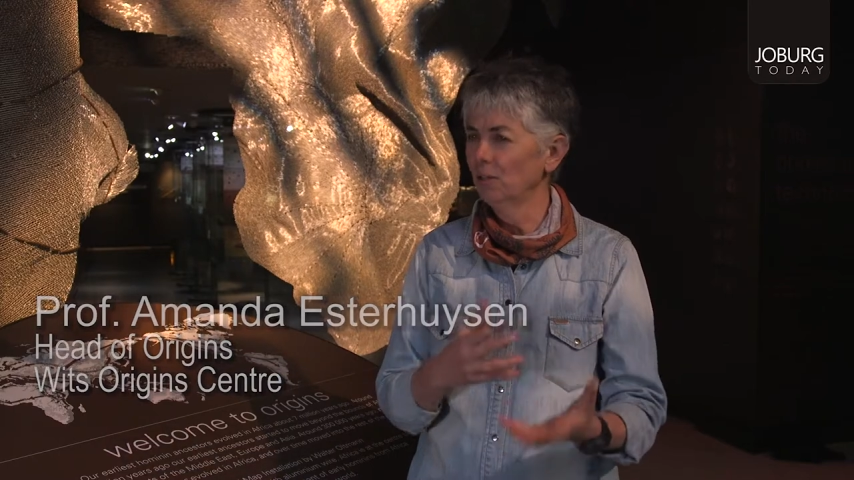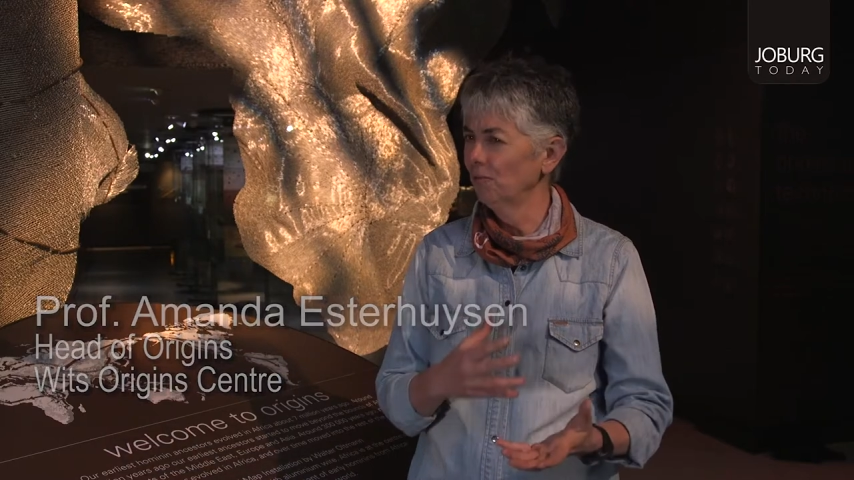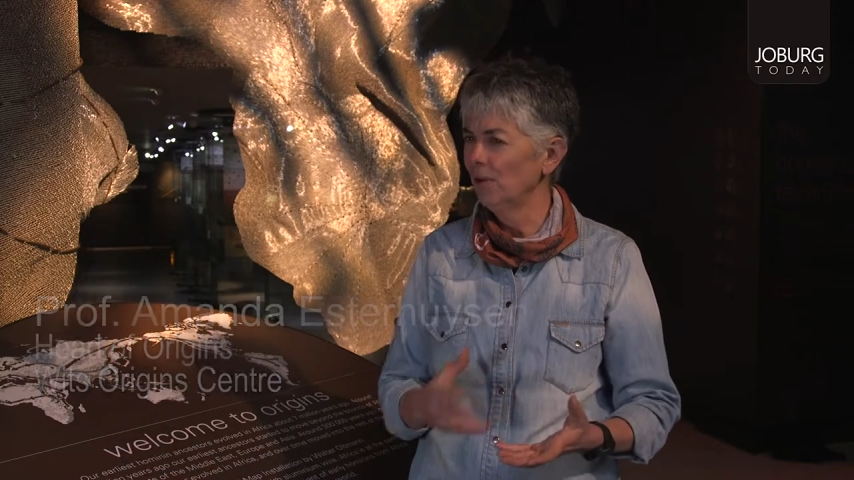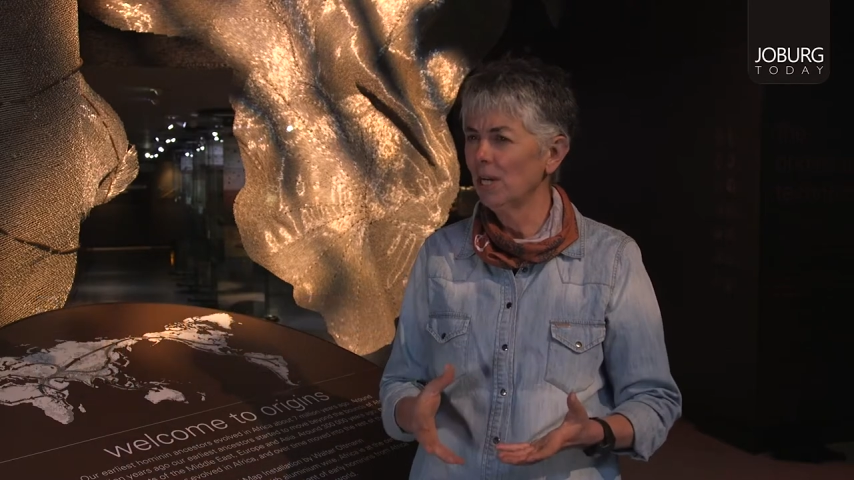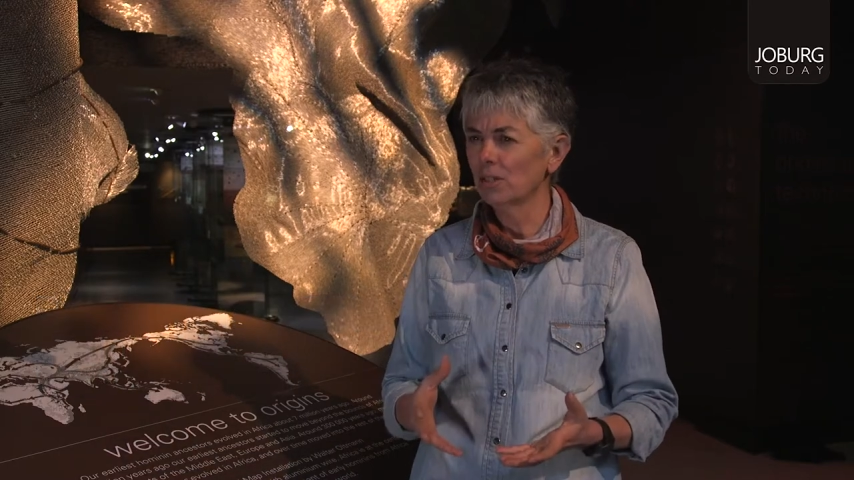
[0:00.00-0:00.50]
can
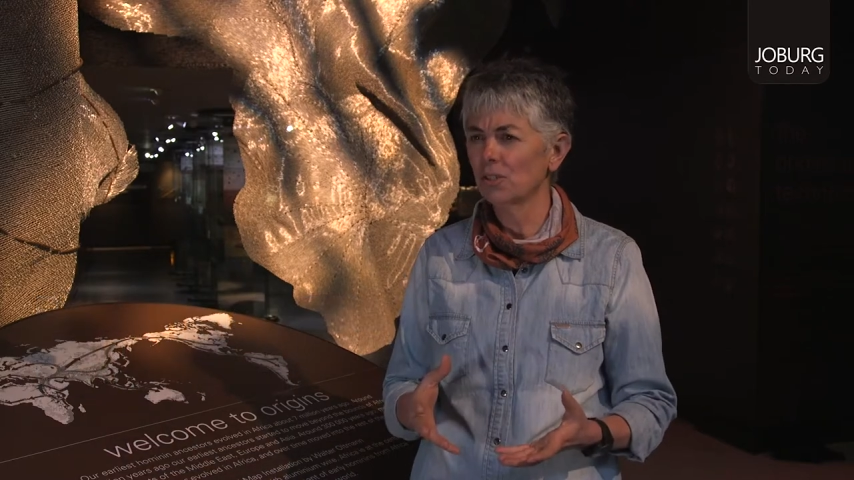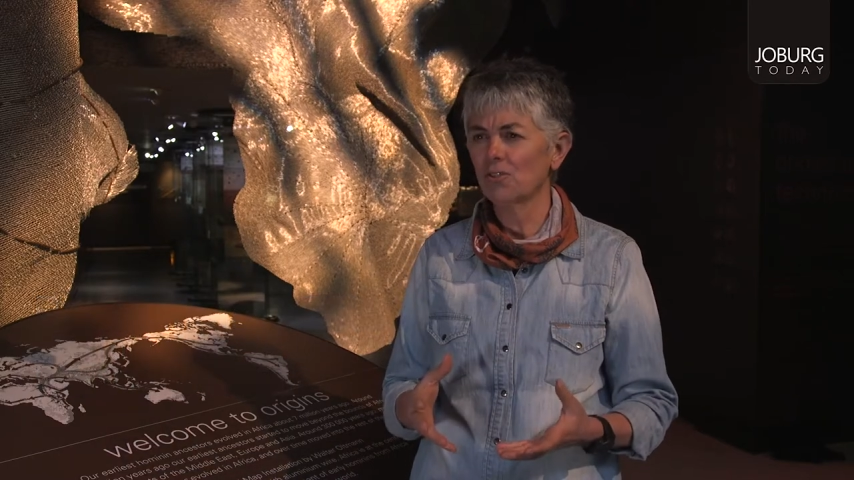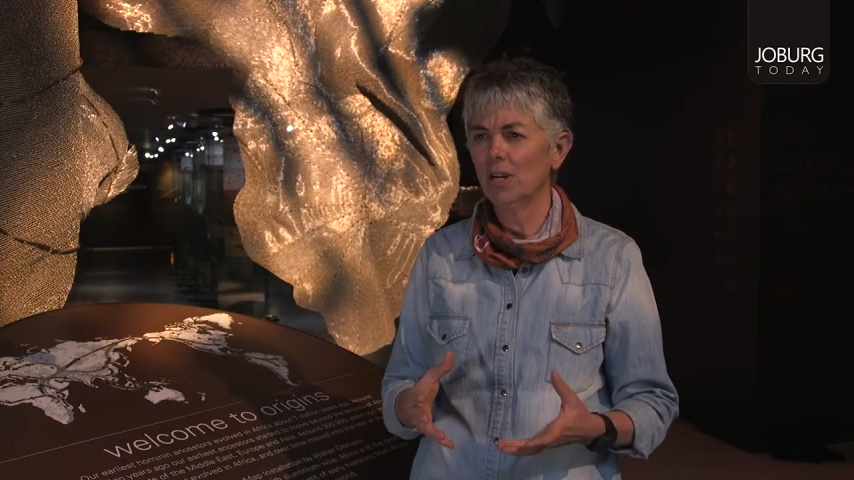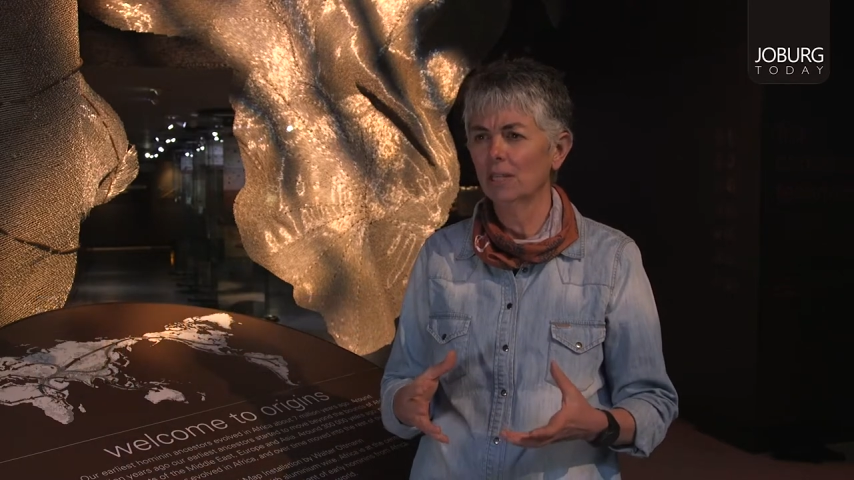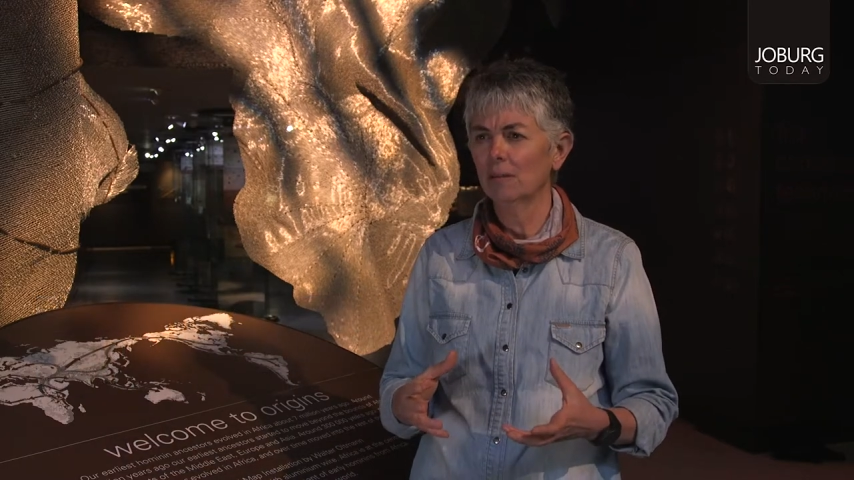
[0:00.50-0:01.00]

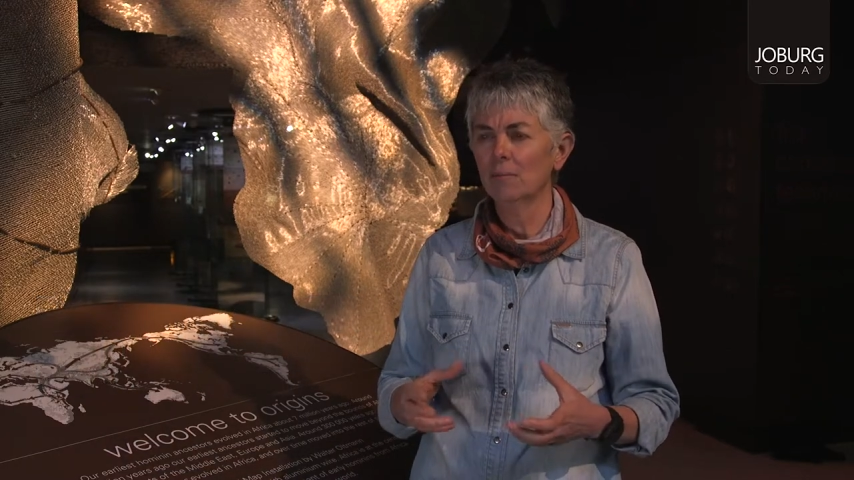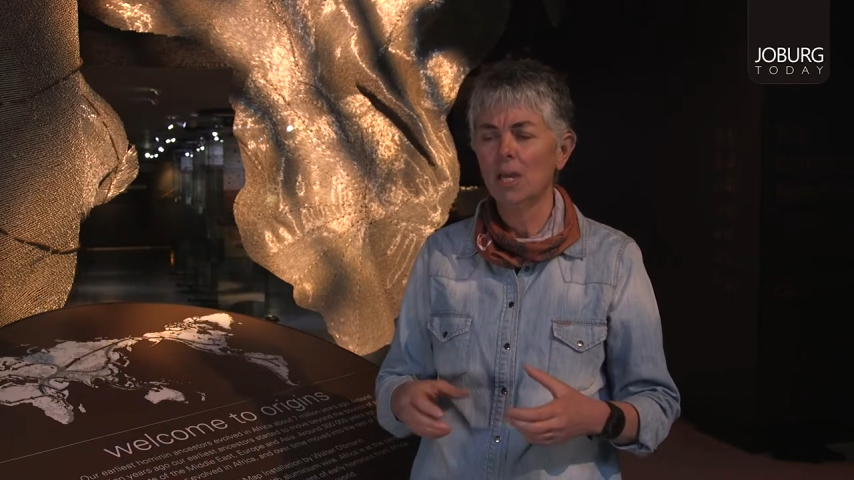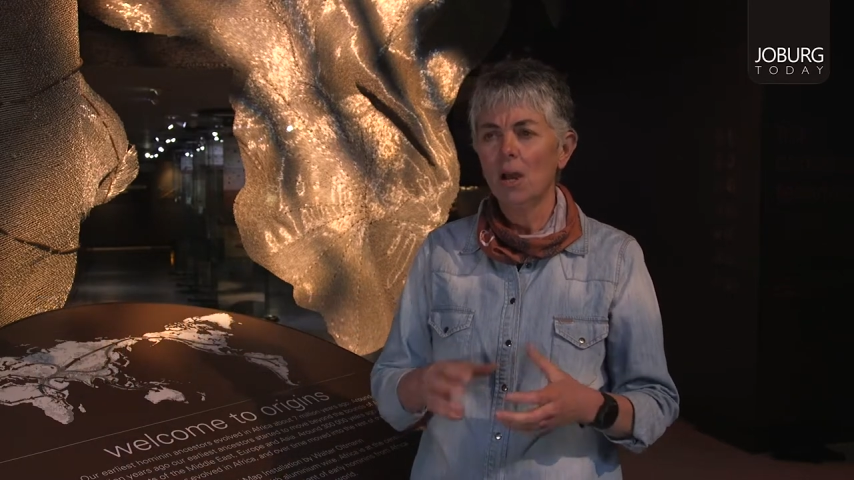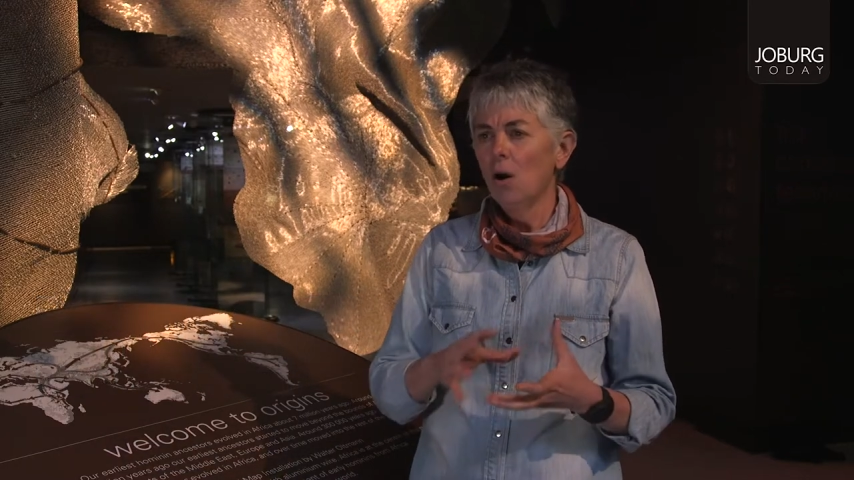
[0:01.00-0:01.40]
reconstruct them,